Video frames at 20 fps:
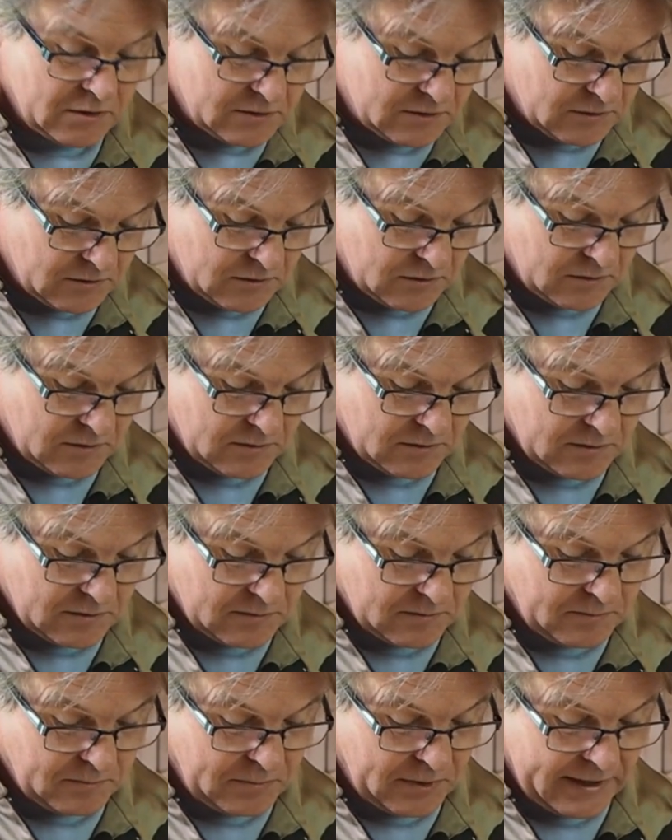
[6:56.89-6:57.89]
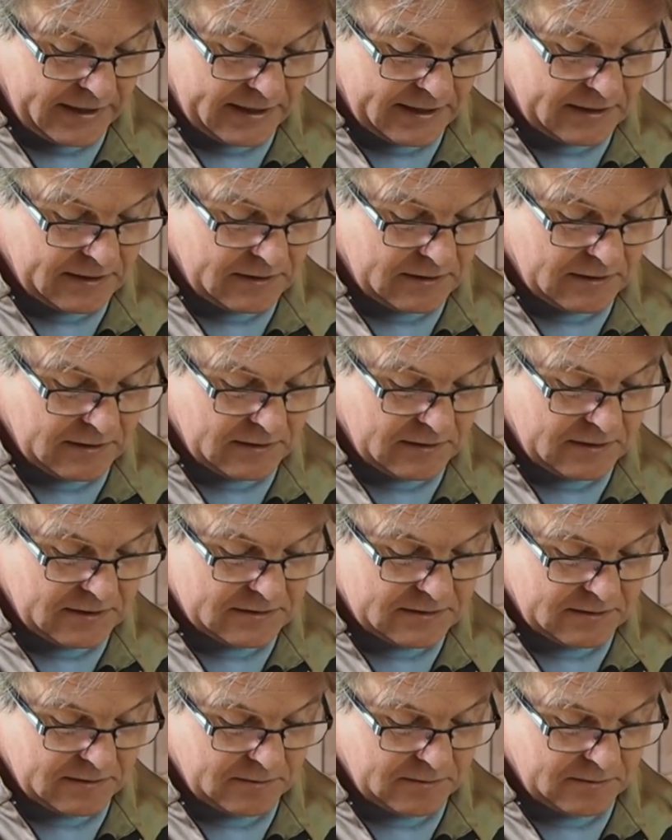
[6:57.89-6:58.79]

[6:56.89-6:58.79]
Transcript: to blacken this